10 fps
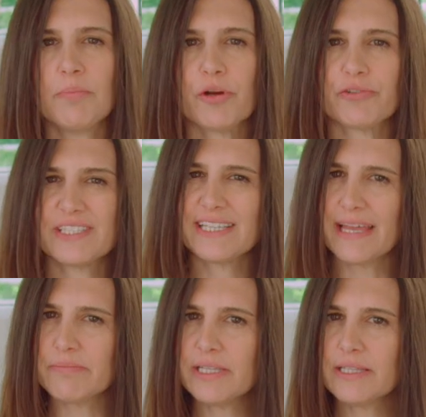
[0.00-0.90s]
But
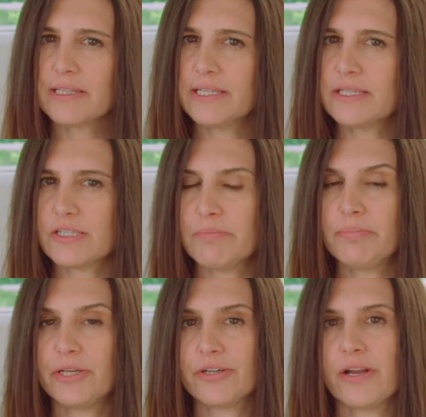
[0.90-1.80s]
resentment leads to
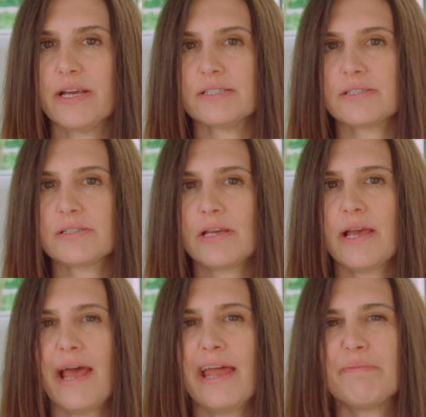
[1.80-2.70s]
bitterness,
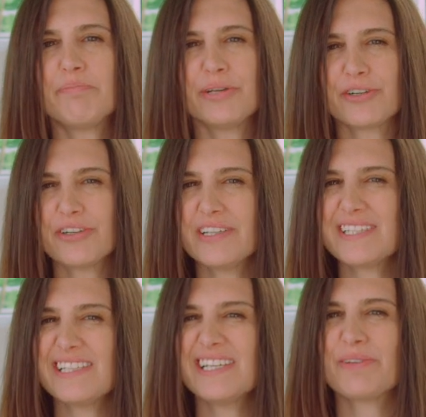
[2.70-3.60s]
and
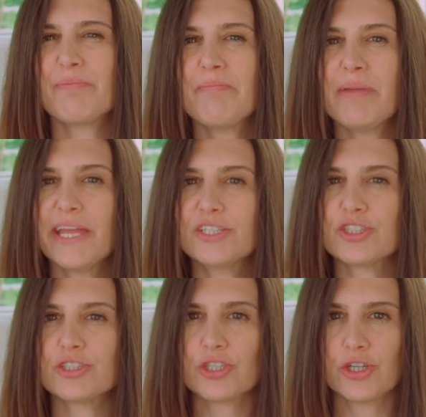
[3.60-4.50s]
bitterness is a
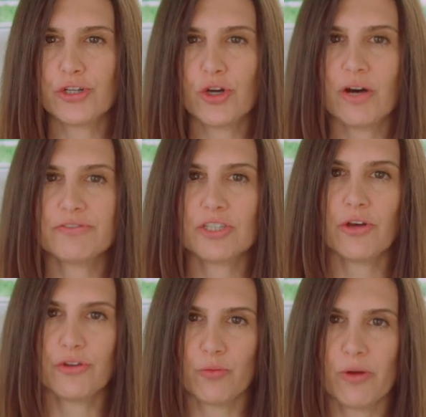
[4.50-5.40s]
major turnoff to
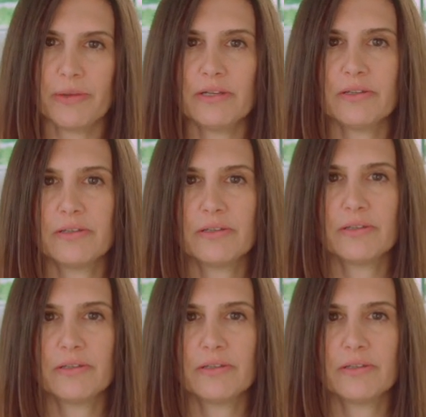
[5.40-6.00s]
other women.